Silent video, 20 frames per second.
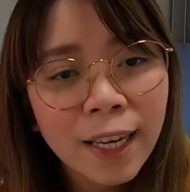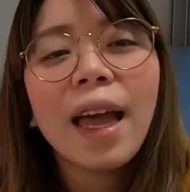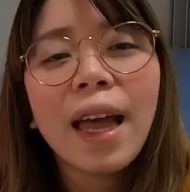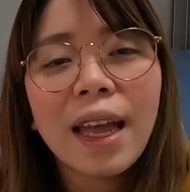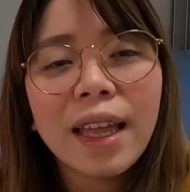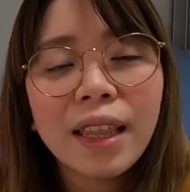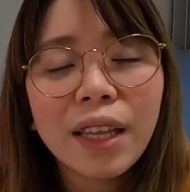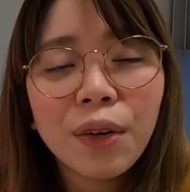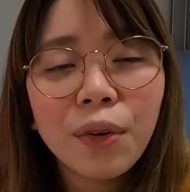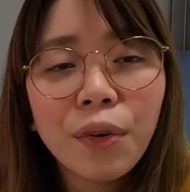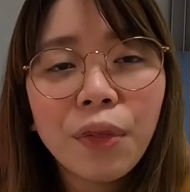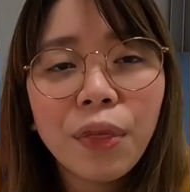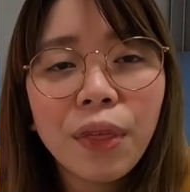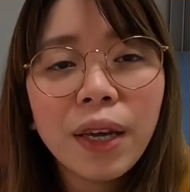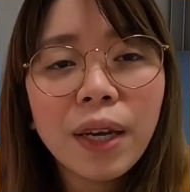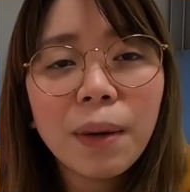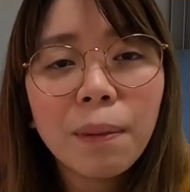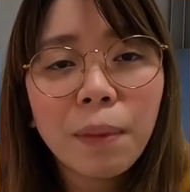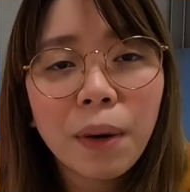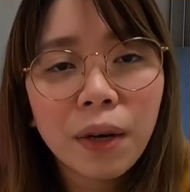And the good
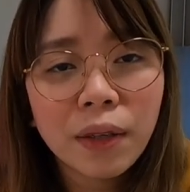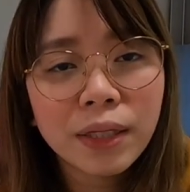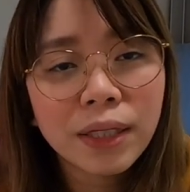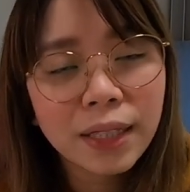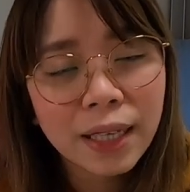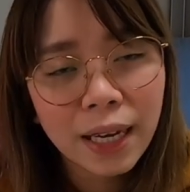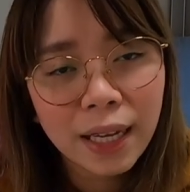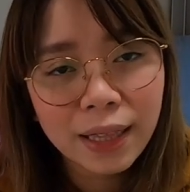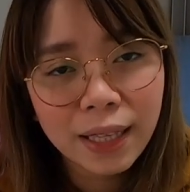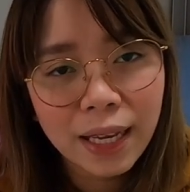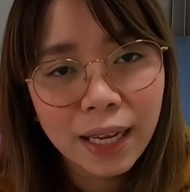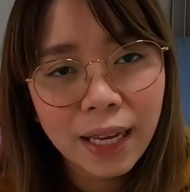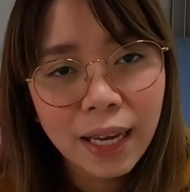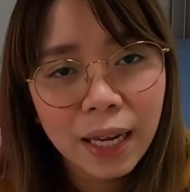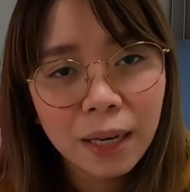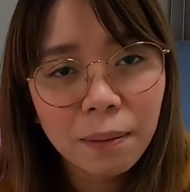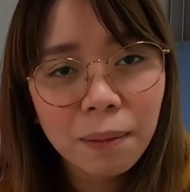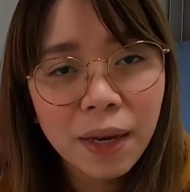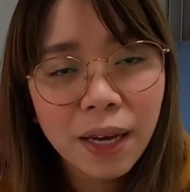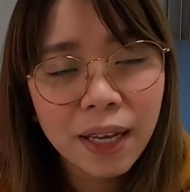thing about getting
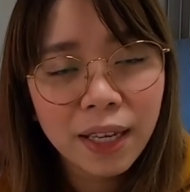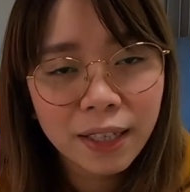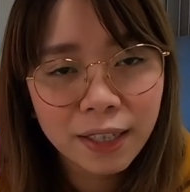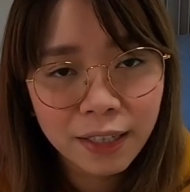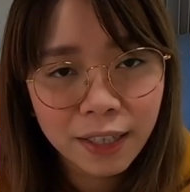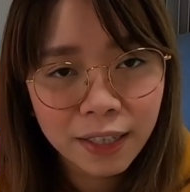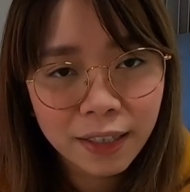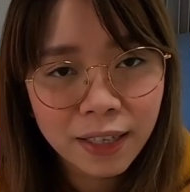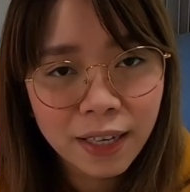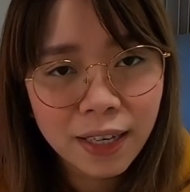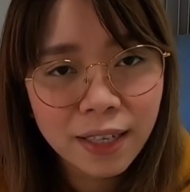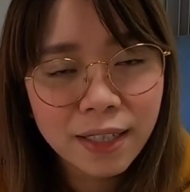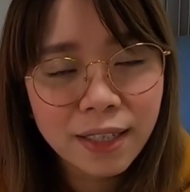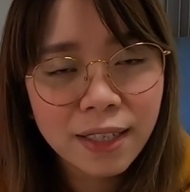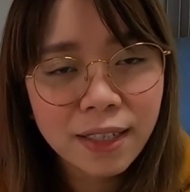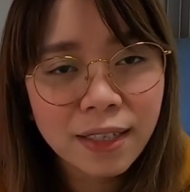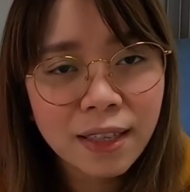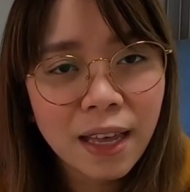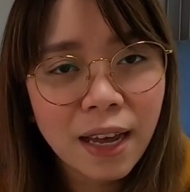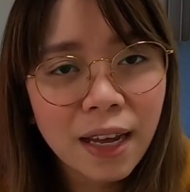NBI clearance
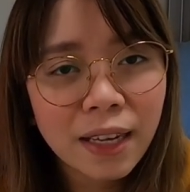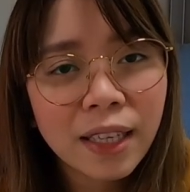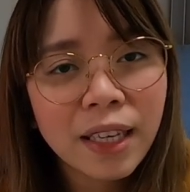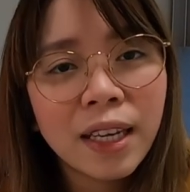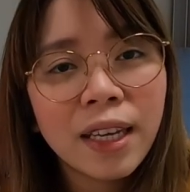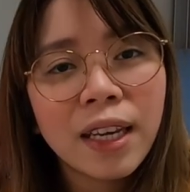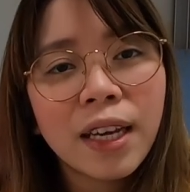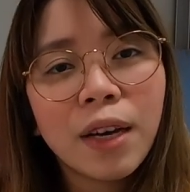is that